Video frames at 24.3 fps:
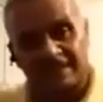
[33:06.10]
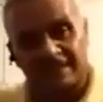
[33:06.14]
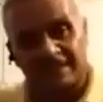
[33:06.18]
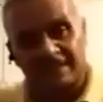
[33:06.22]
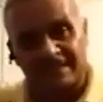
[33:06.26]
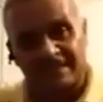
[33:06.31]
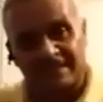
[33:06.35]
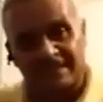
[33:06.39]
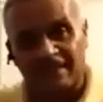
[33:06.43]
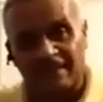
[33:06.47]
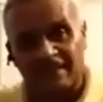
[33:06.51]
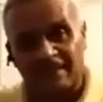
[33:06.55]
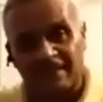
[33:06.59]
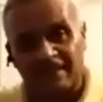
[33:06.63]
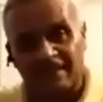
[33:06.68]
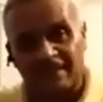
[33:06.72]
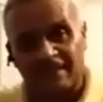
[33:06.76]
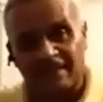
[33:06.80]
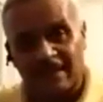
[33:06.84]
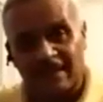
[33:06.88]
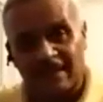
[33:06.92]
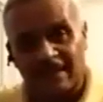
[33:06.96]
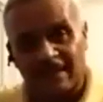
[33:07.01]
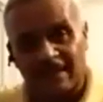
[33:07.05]
side of the
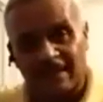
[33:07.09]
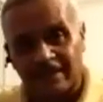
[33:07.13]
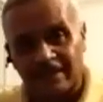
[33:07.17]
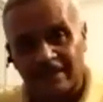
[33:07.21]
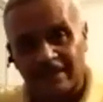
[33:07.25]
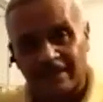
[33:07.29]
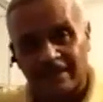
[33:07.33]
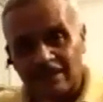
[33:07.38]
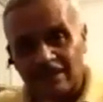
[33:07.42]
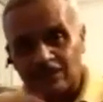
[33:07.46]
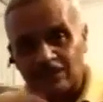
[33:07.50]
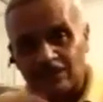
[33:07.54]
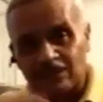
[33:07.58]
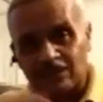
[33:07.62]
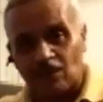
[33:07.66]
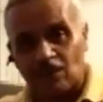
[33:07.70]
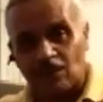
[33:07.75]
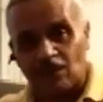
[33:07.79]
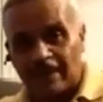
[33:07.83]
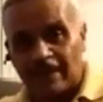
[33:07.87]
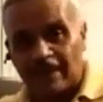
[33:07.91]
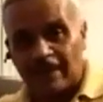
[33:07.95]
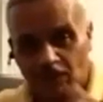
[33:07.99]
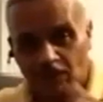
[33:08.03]
clave. So each
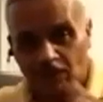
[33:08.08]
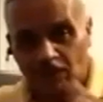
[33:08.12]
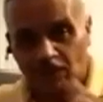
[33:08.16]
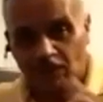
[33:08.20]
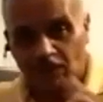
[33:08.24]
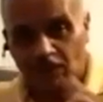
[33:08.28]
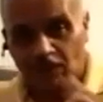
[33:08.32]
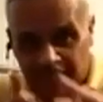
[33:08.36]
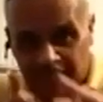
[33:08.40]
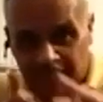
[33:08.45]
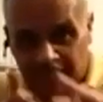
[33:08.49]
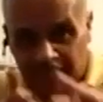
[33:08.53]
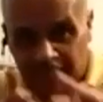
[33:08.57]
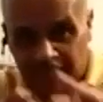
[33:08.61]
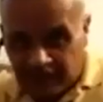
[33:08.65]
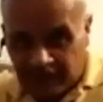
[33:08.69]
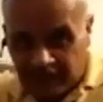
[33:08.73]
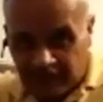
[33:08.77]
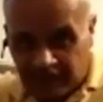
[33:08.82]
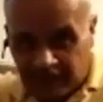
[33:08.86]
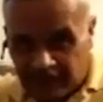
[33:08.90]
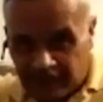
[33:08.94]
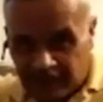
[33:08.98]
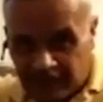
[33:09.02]
one has to be
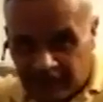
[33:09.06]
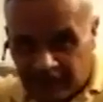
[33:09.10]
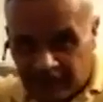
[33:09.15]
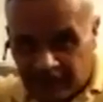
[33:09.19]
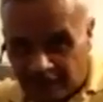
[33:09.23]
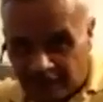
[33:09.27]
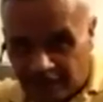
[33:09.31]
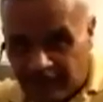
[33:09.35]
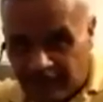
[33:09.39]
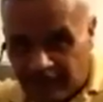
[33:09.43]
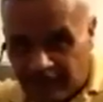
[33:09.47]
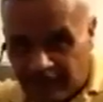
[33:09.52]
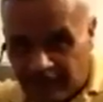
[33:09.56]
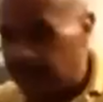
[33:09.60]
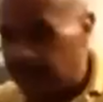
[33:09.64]
separated,